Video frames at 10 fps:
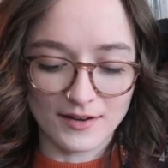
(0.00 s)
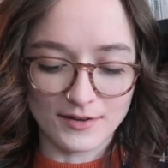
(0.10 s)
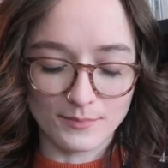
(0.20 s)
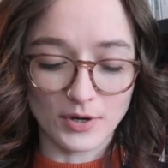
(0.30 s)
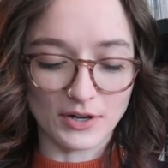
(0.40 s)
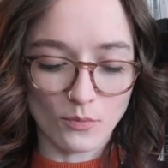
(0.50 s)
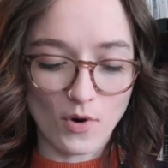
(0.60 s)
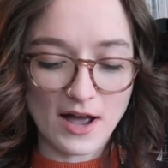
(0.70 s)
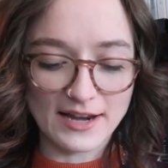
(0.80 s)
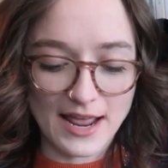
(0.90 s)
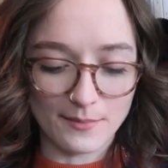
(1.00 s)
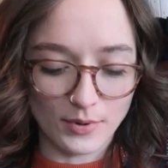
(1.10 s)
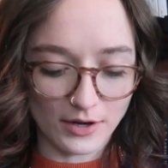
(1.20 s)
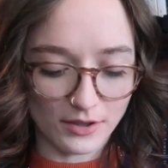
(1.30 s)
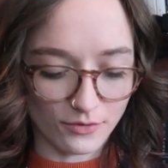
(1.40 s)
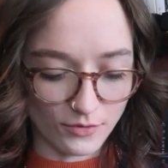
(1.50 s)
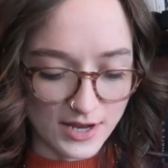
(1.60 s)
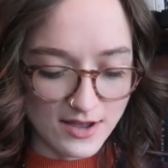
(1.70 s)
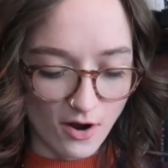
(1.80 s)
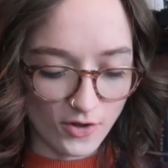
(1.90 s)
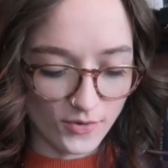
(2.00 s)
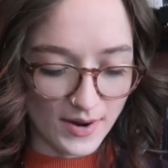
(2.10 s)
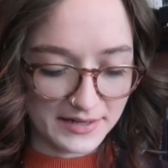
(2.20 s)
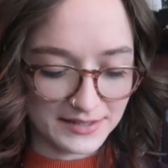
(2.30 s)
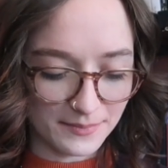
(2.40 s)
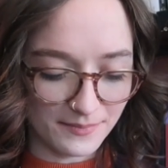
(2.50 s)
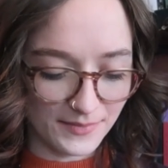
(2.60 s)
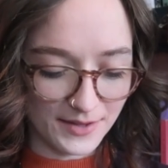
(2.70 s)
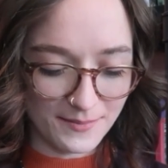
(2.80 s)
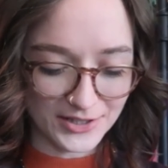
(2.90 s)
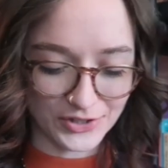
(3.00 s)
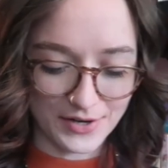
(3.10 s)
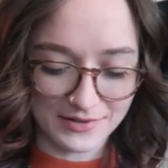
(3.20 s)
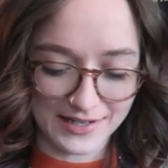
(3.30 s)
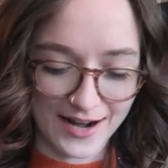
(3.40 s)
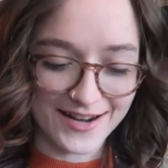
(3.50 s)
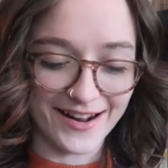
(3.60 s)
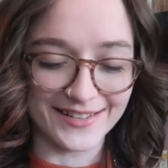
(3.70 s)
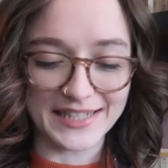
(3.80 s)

book 1 and book 3 all the way to The Mystery of the 99